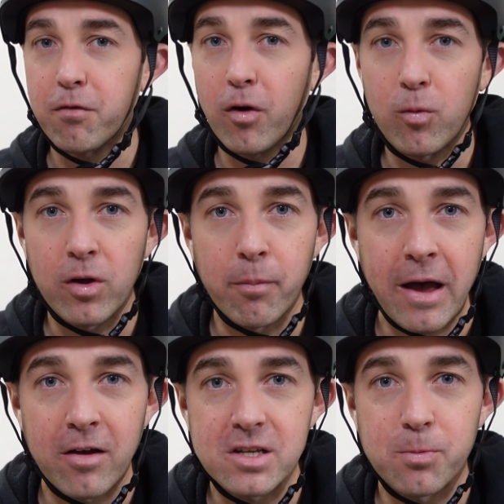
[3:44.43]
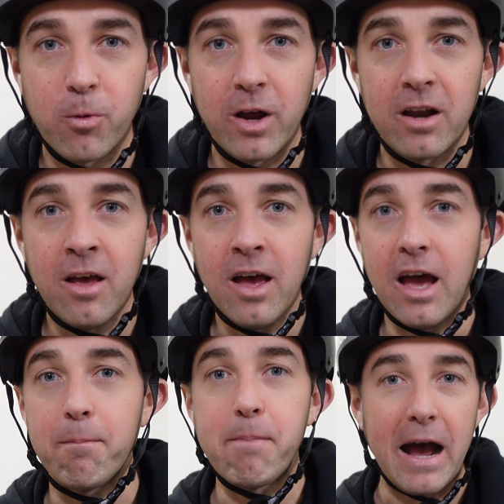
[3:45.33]
front wheel balance point
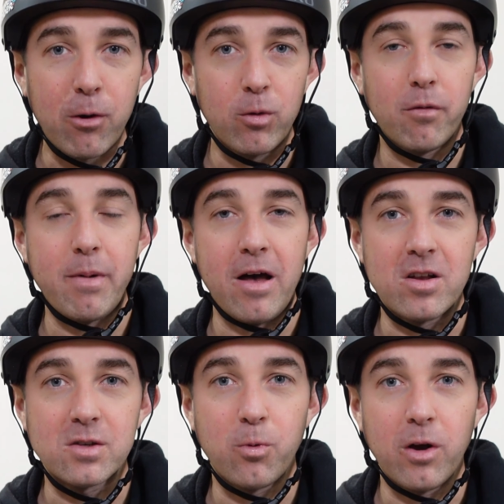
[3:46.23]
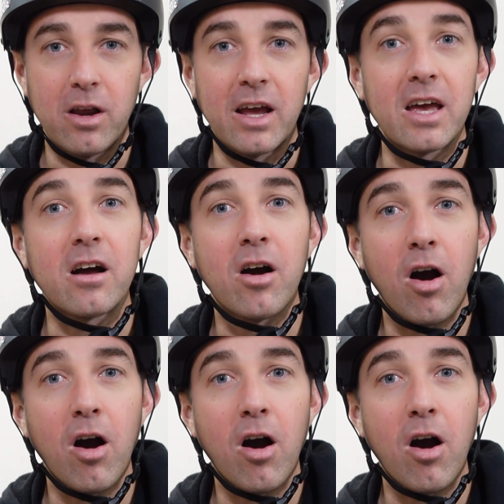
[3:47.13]
and back wheel balance point and get